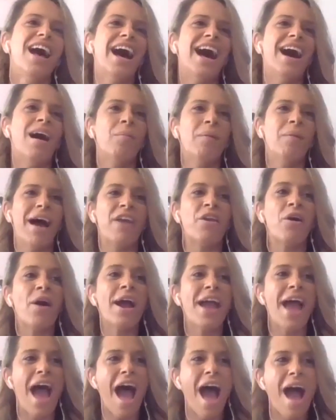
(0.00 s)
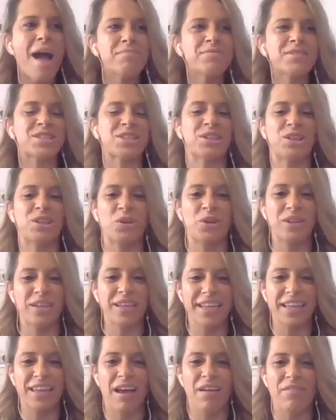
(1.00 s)
And I
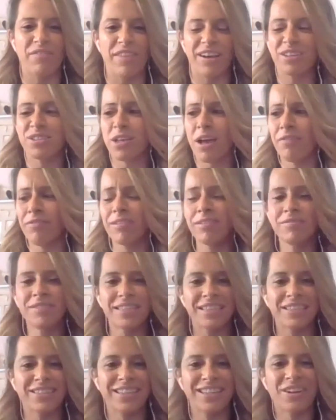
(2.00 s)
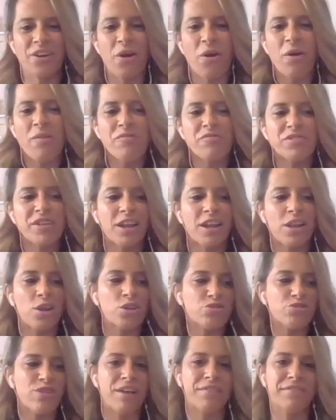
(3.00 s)
absolutely love that because I've lived in, you know, I've done a lot of
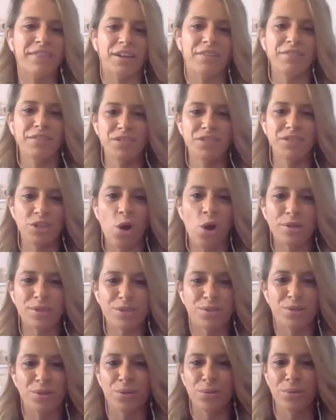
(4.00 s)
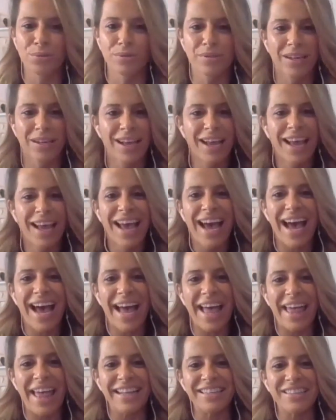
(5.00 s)
traveling. I've lived in hostels,
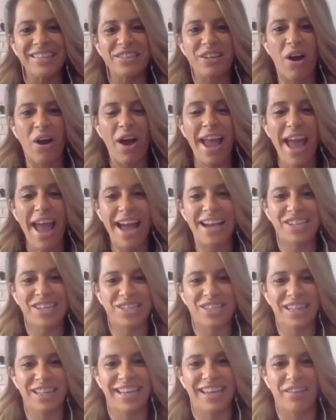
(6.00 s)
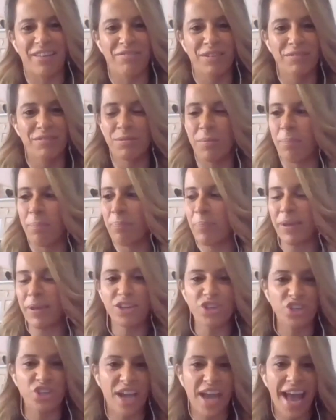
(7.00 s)
and I've lived in big
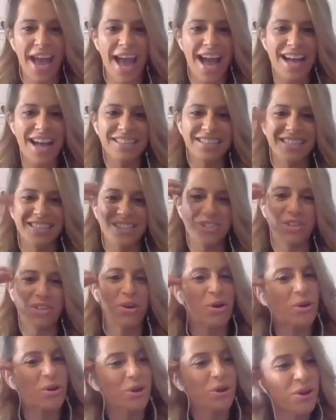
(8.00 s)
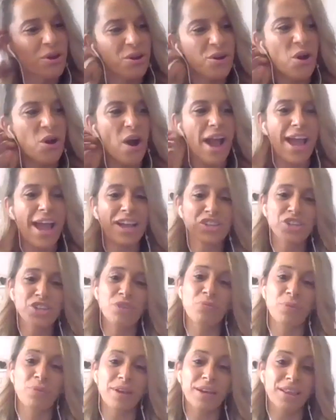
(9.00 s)
share houses. So I
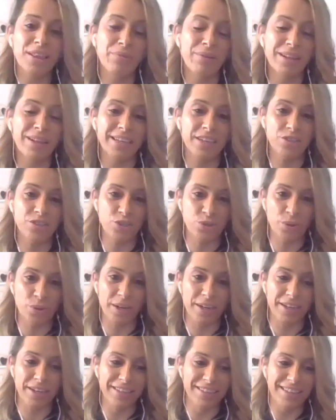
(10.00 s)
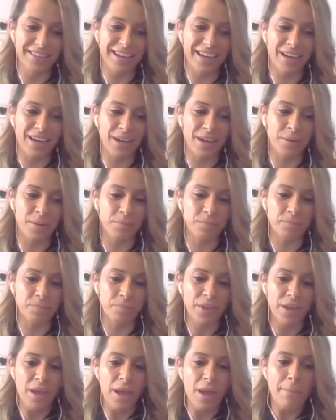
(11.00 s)
actually really, really enjoyed it.
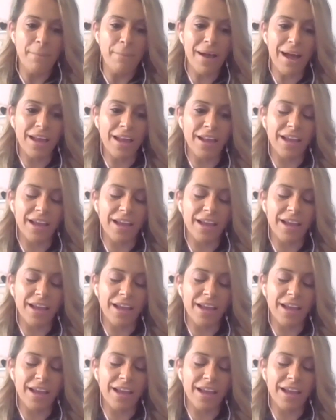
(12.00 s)
But